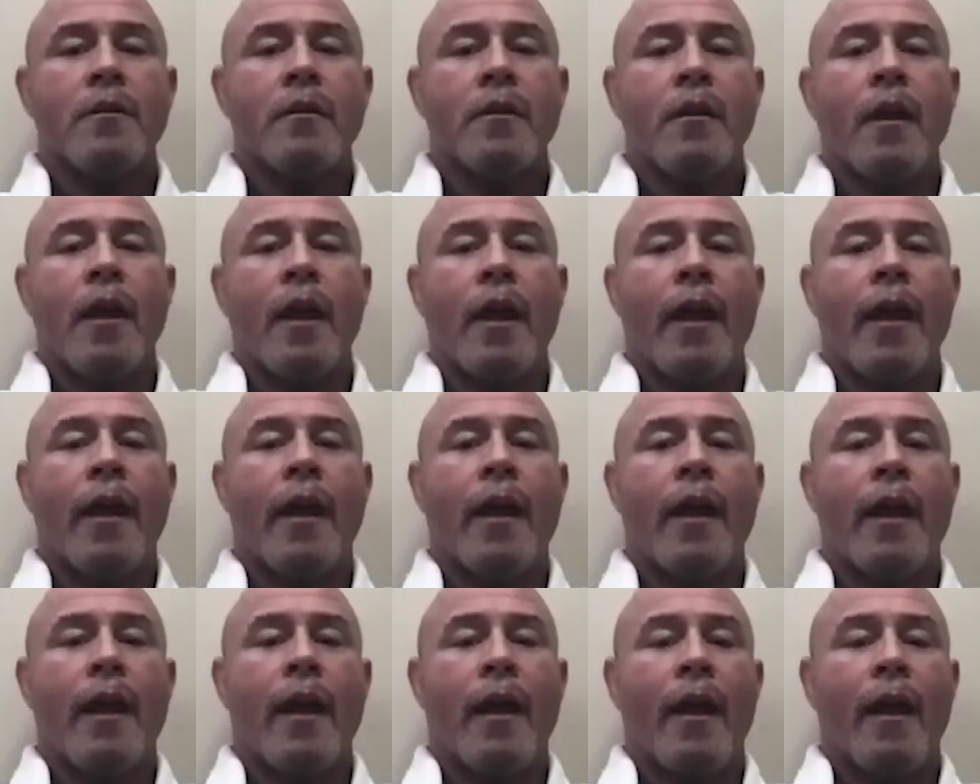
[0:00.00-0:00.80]

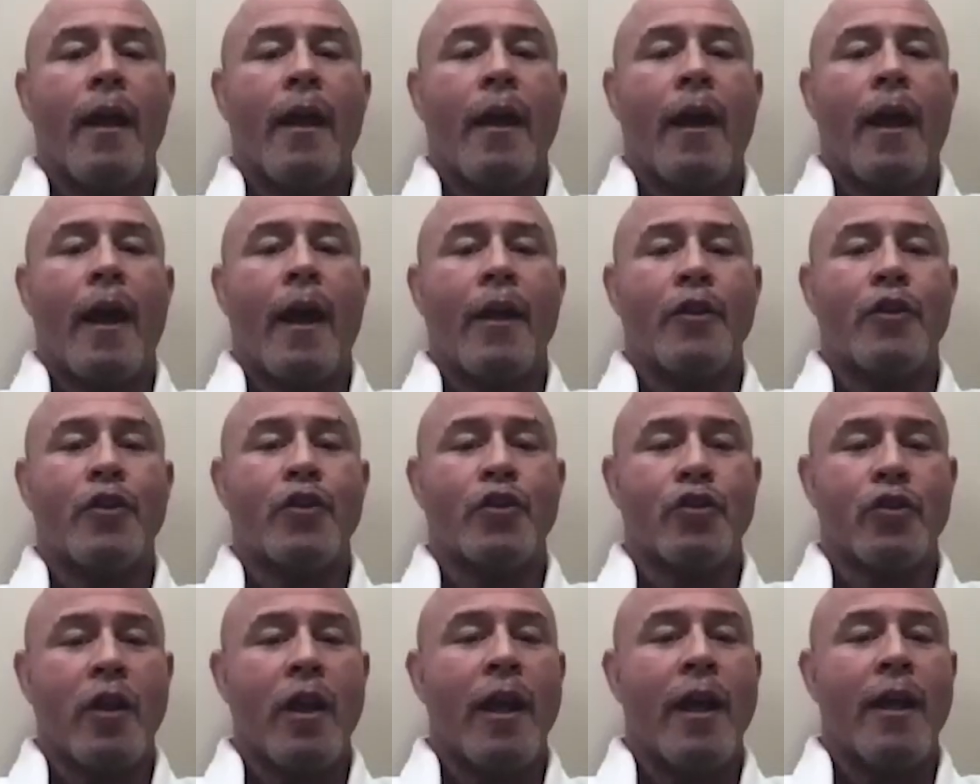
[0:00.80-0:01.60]
I
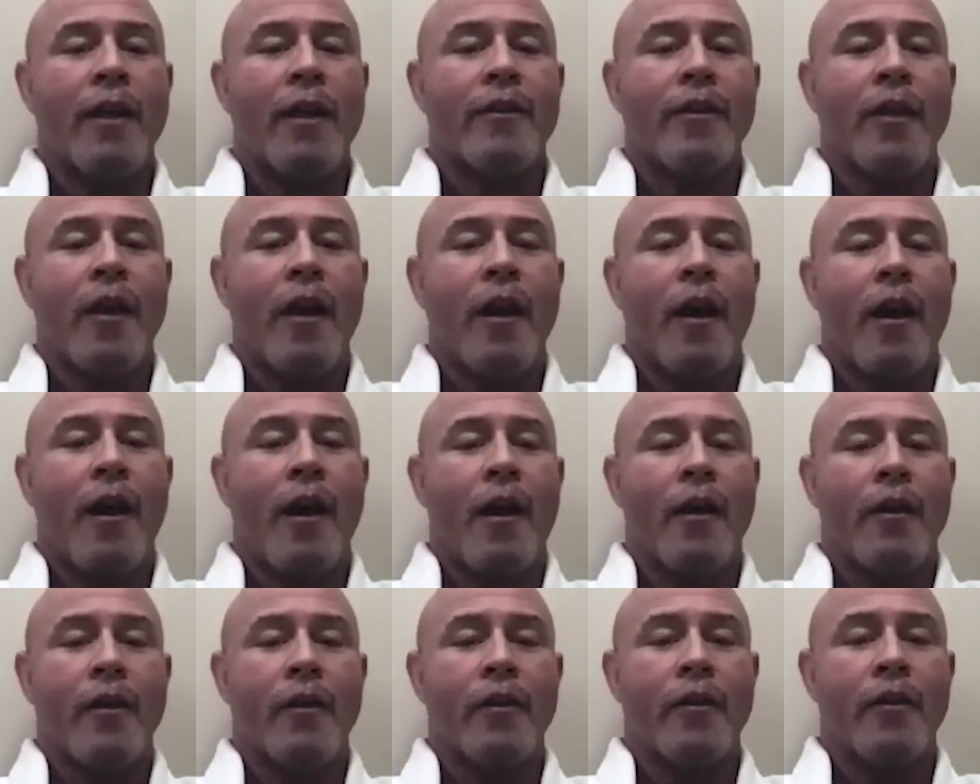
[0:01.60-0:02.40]
try to
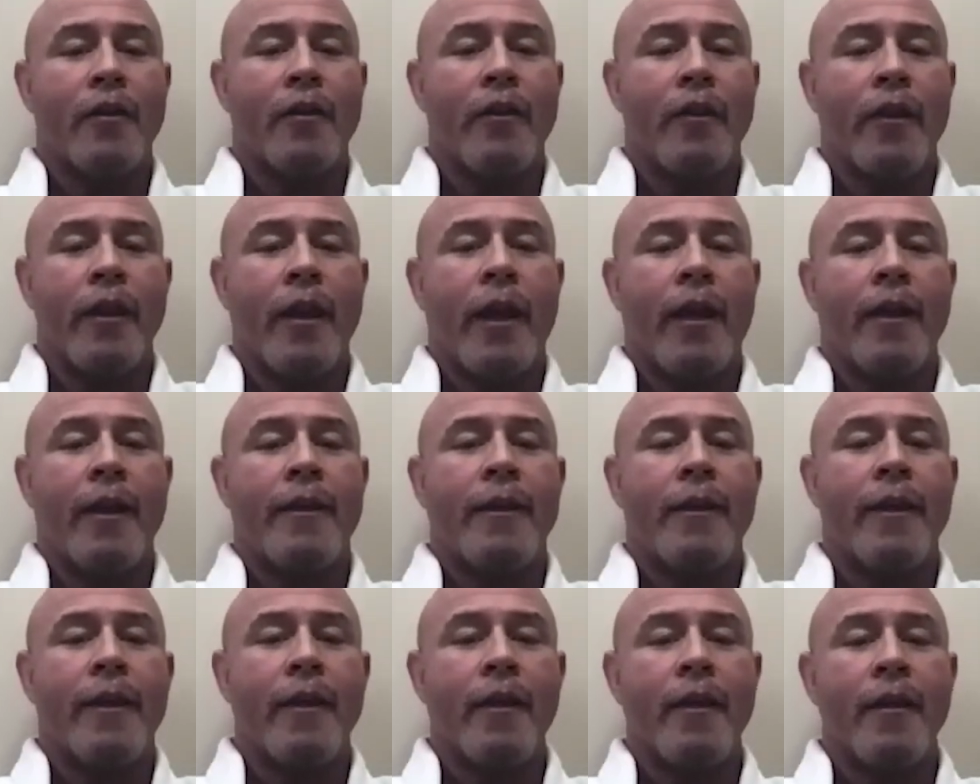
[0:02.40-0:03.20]
honor the
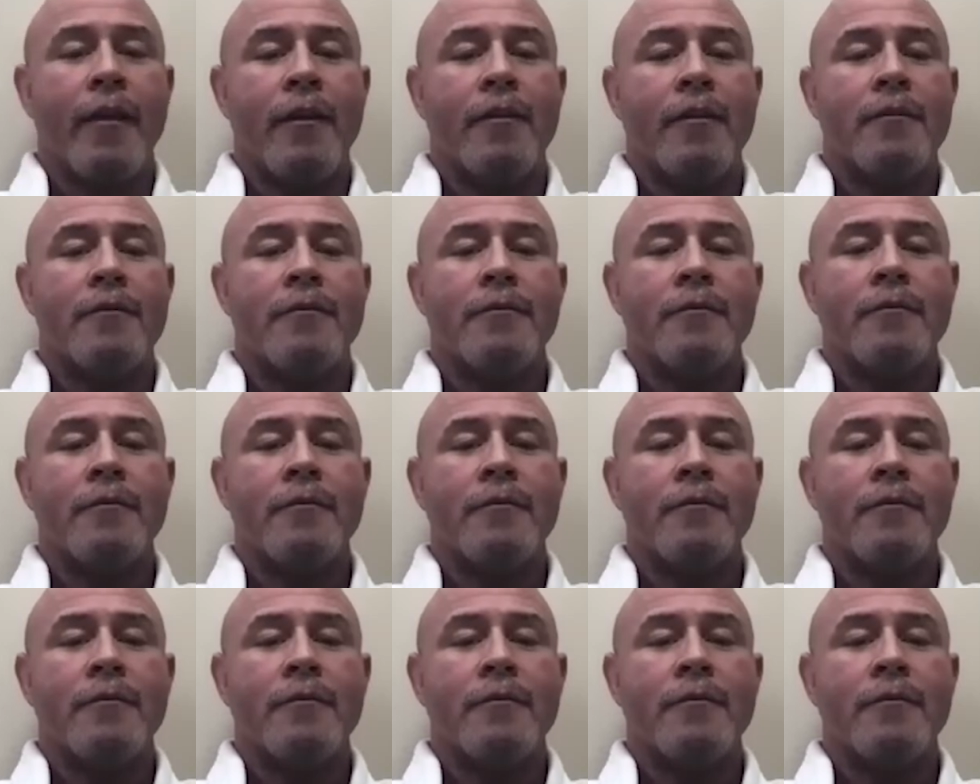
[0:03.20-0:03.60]
idea